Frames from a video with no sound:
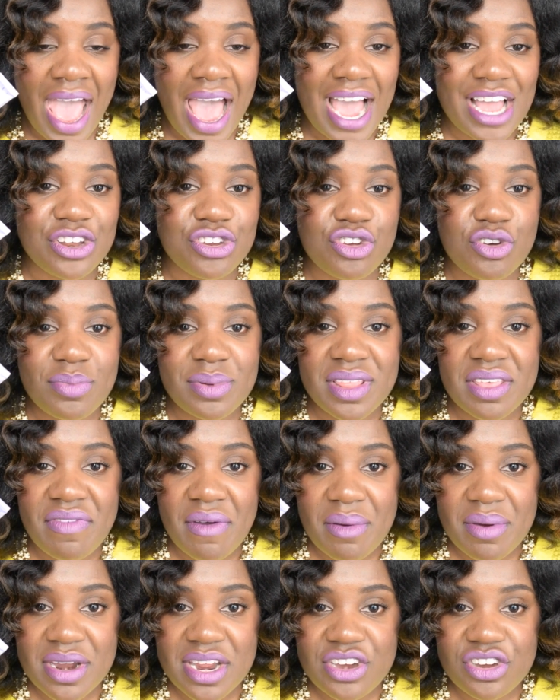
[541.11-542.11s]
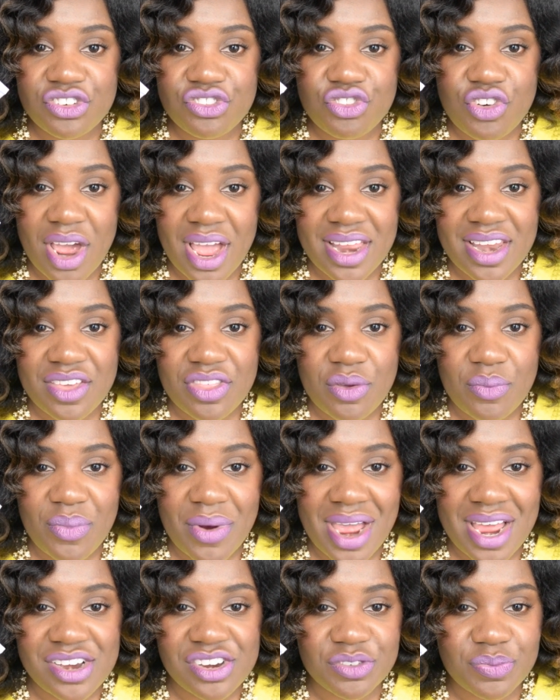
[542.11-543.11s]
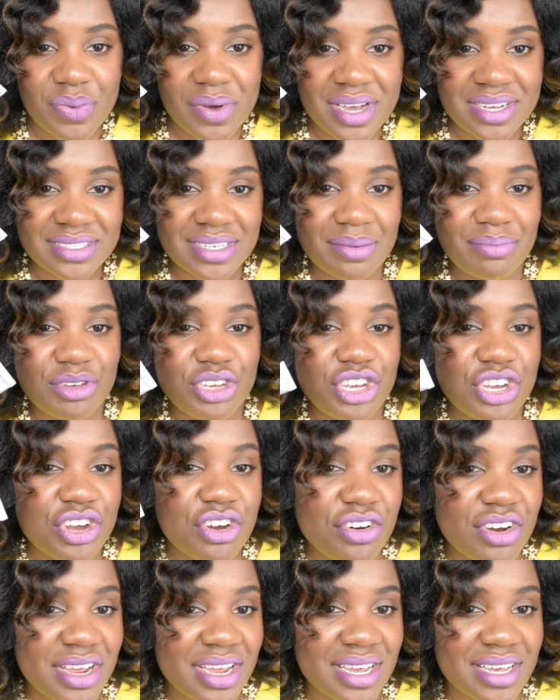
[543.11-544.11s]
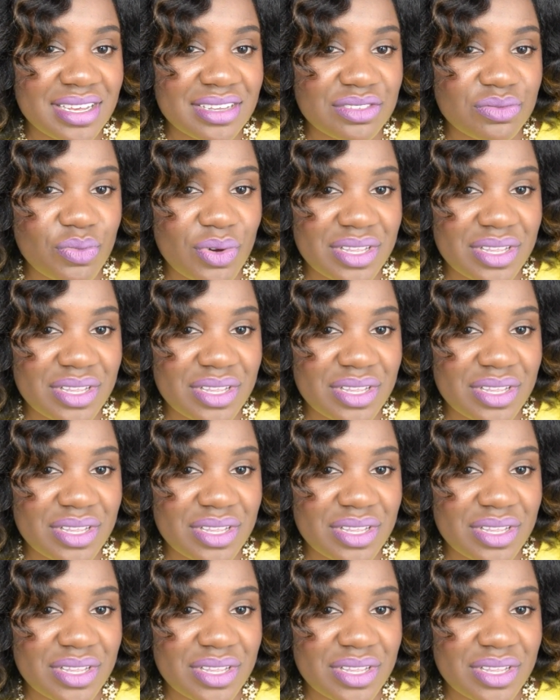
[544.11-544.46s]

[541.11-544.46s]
I do believe I'm going to try another brand just because I'm curious